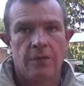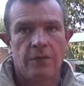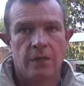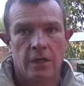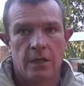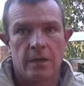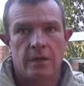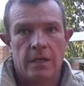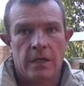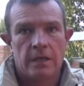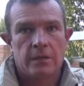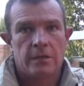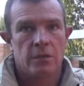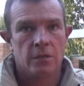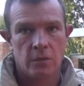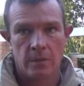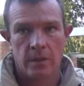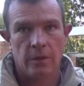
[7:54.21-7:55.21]
African rands,
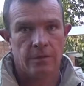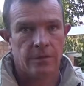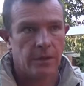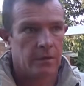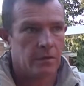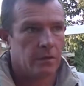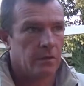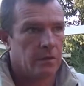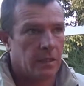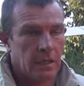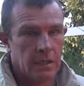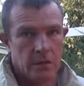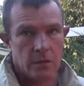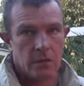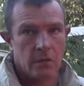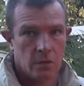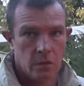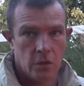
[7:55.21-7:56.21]
it's 12,000 rand.
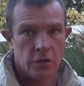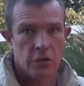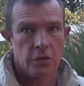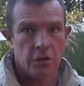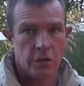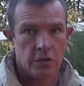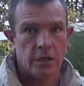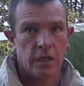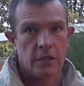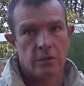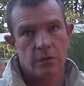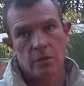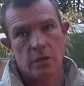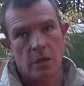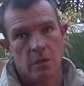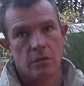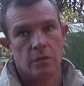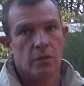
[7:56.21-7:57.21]
It costs you just to
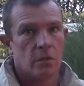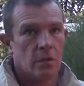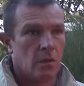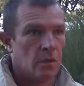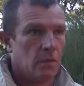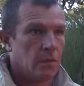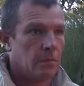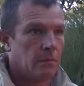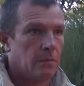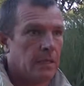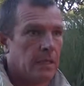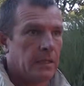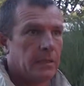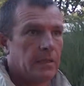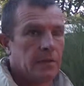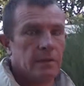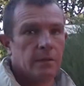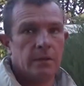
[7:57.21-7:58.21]
go to Congo and
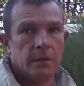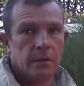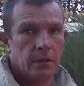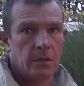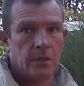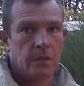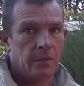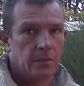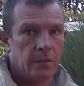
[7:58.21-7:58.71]
back. You can,